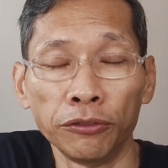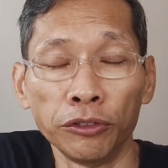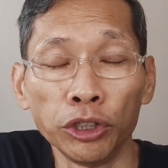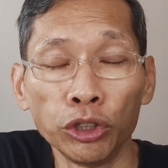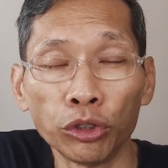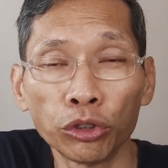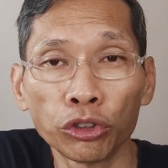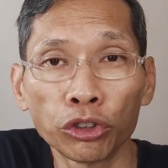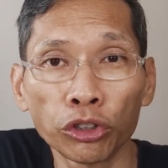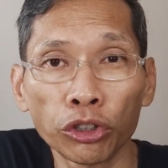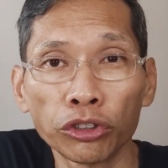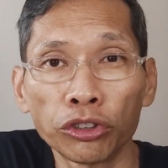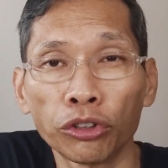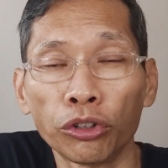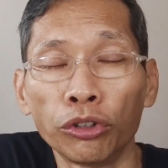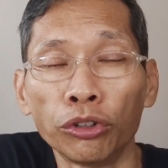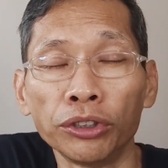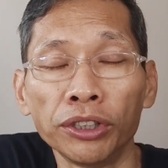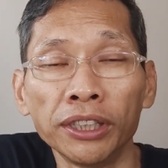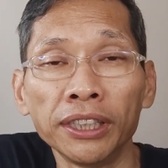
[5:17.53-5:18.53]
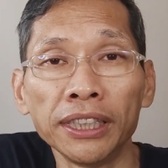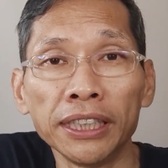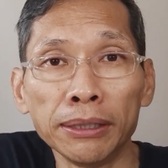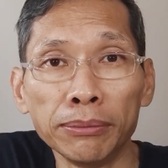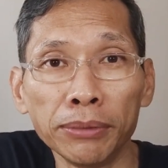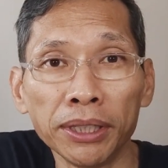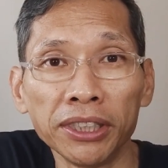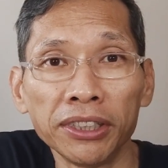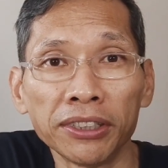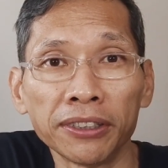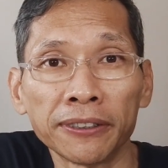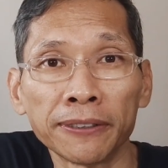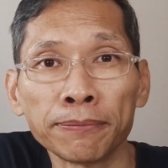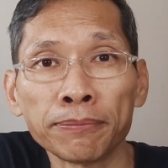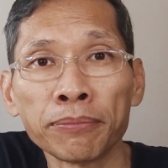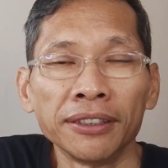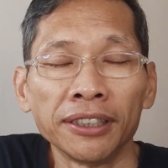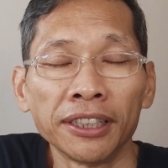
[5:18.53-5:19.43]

video shots or the images.